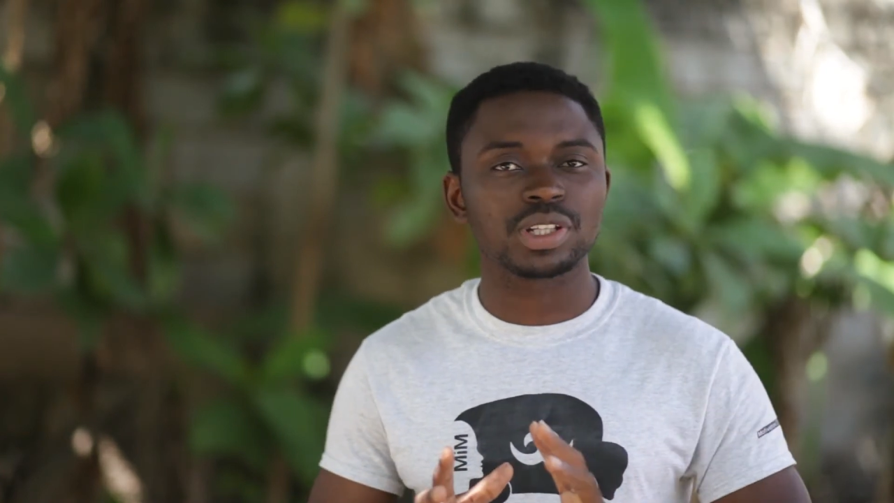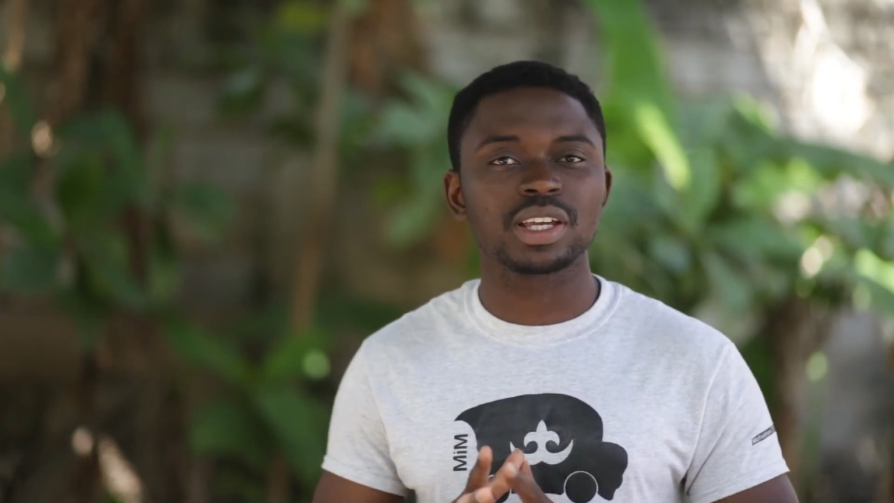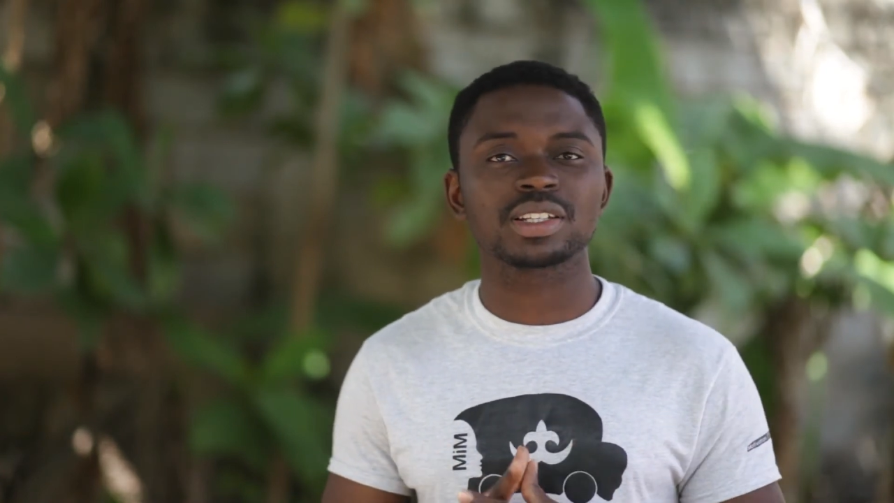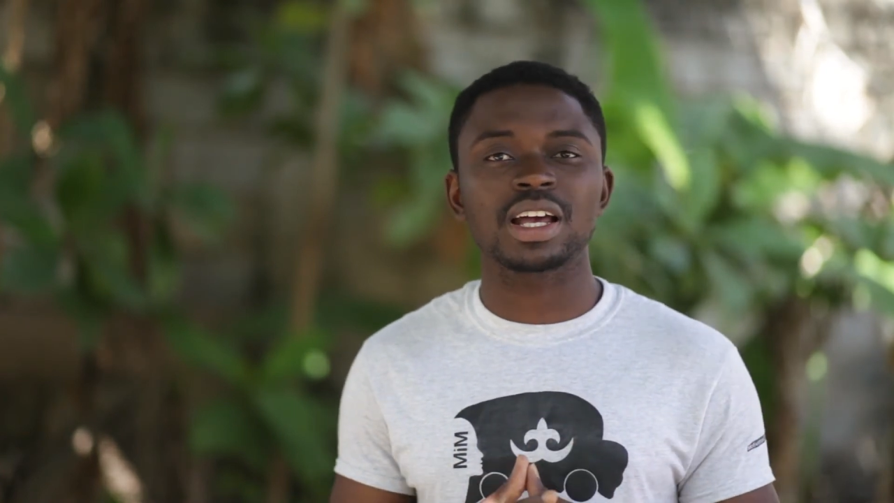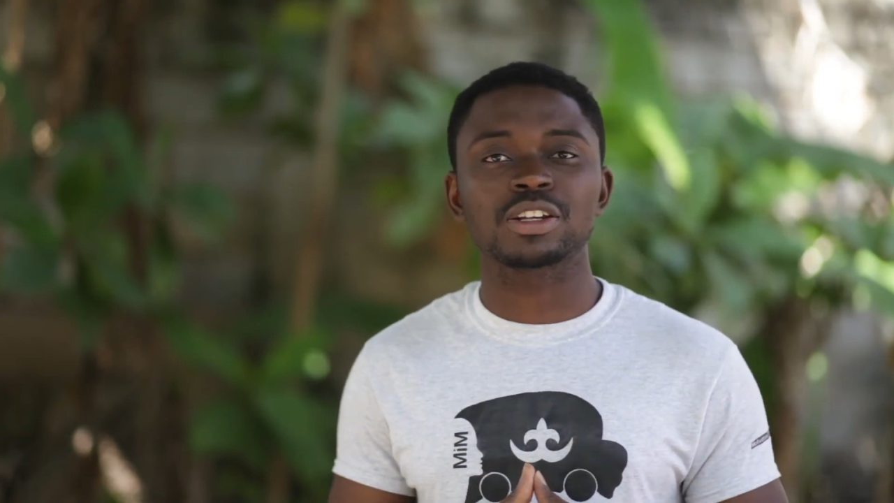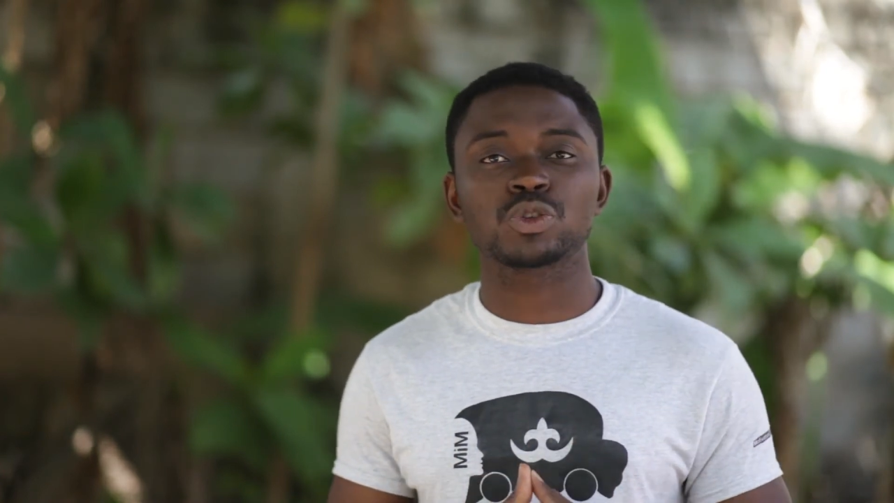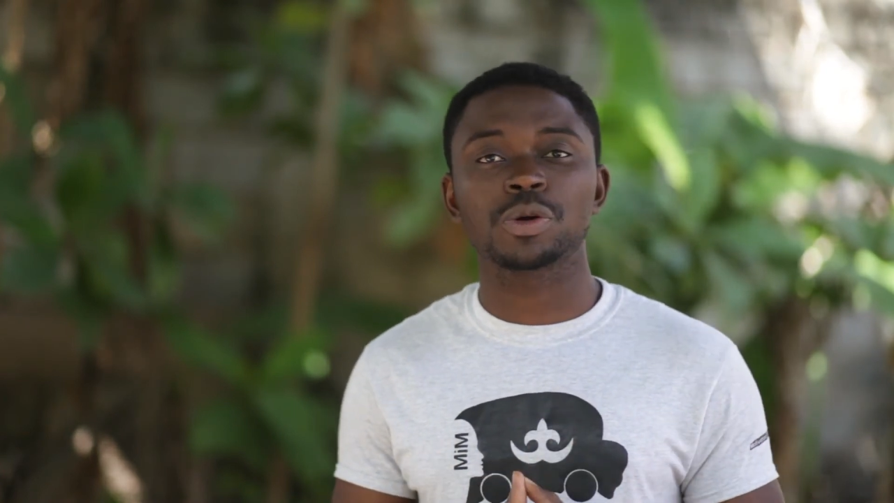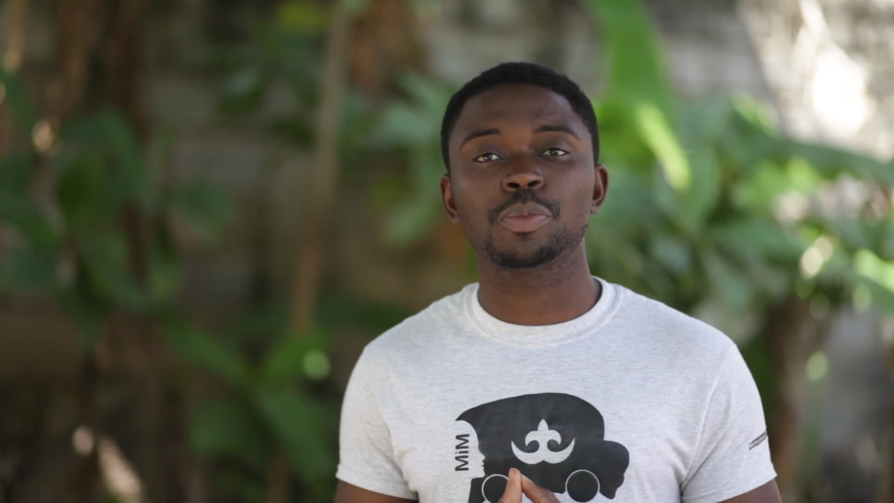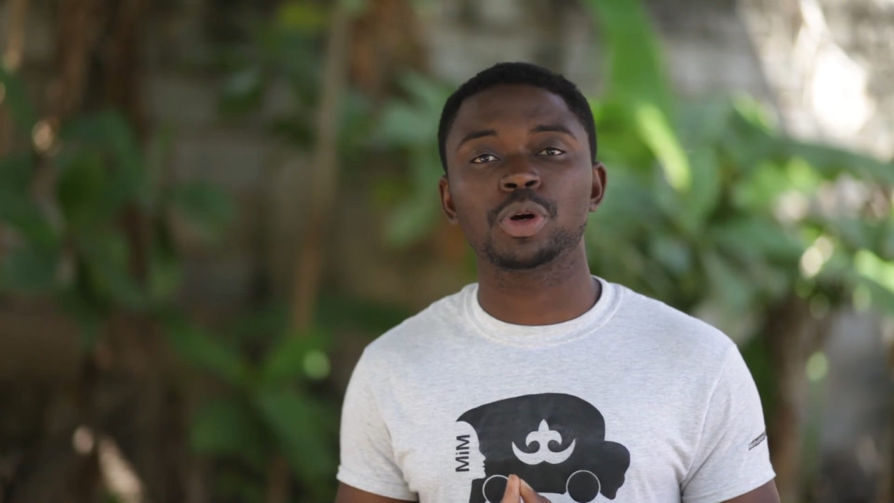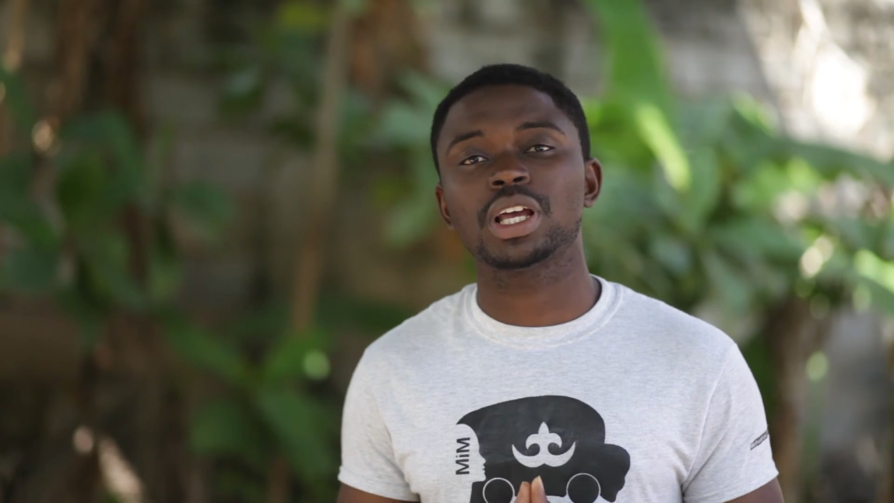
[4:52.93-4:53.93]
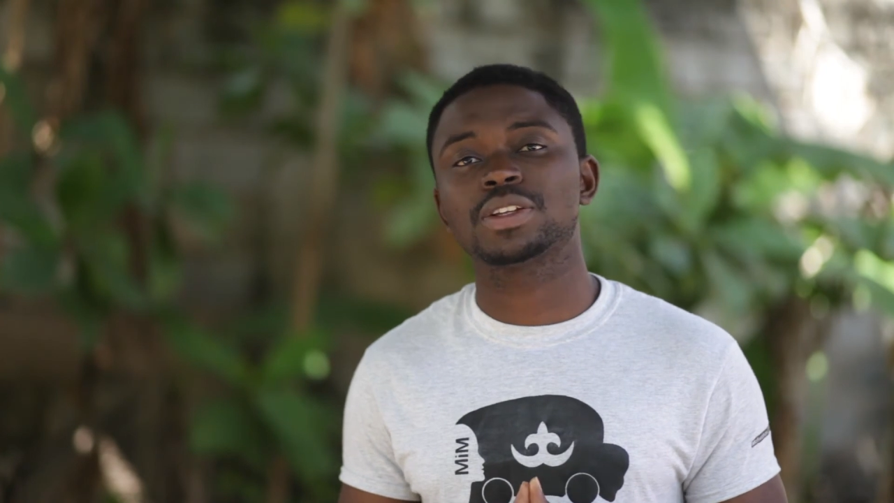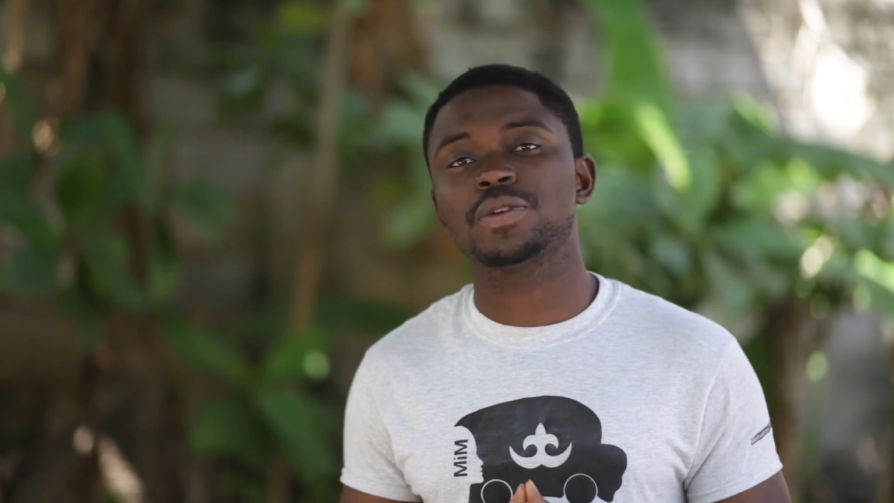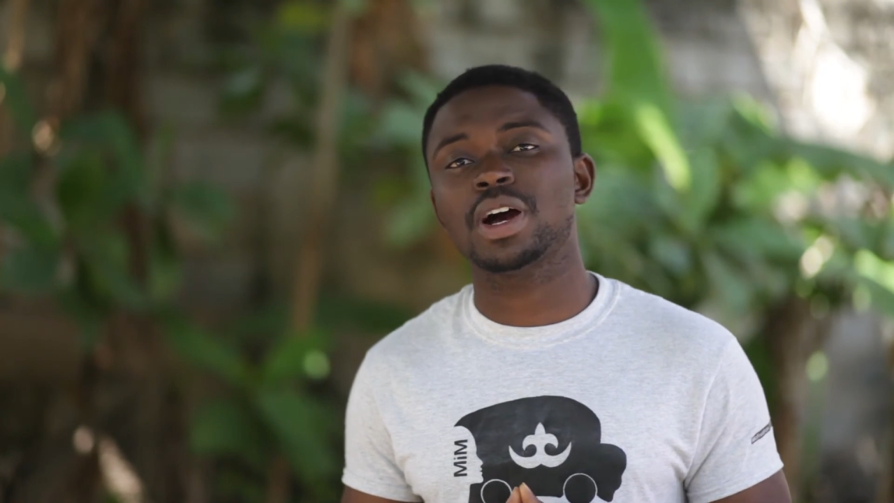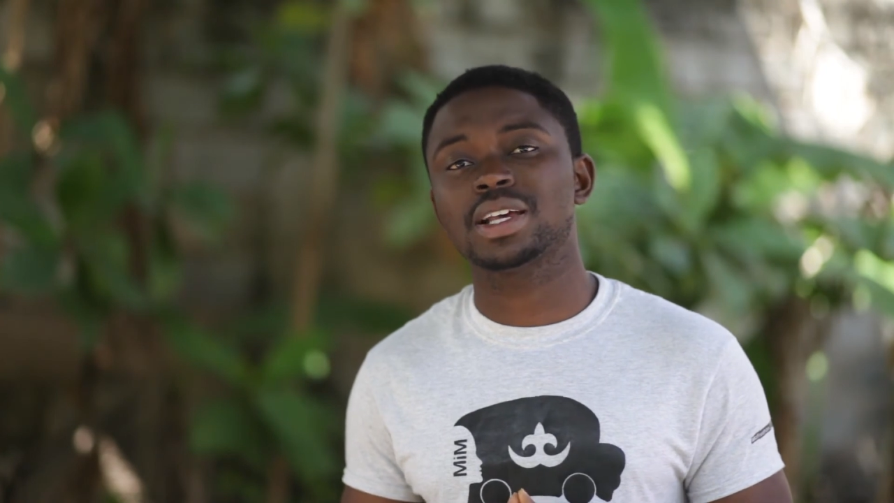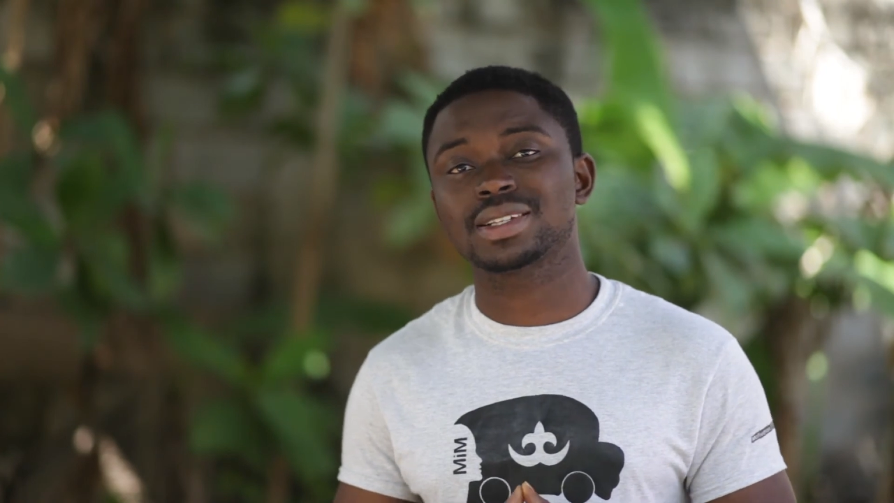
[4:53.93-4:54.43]
things are so important
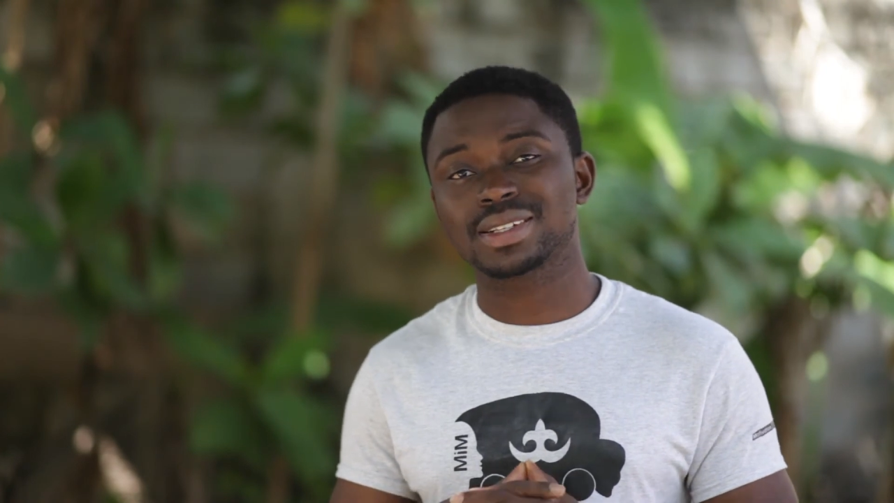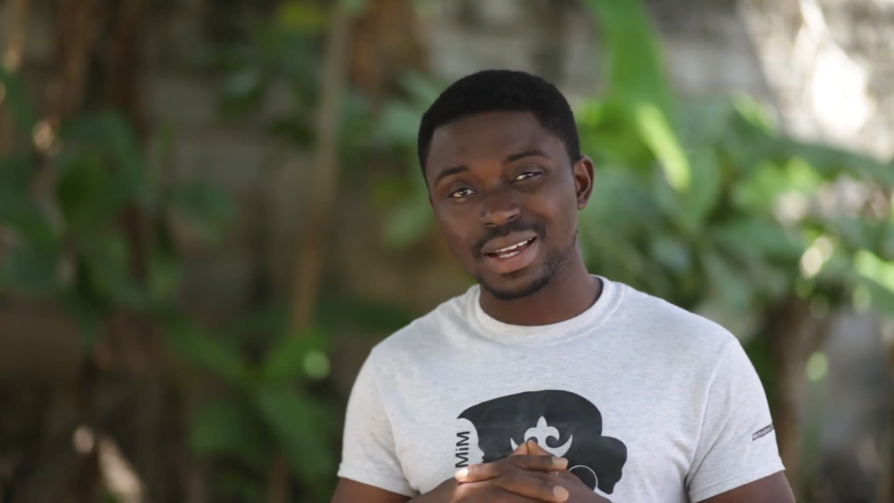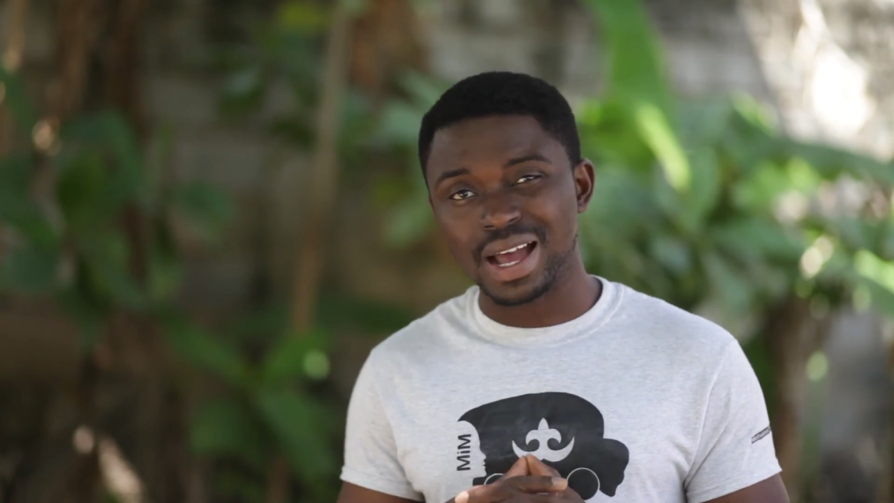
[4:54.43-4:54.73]
for us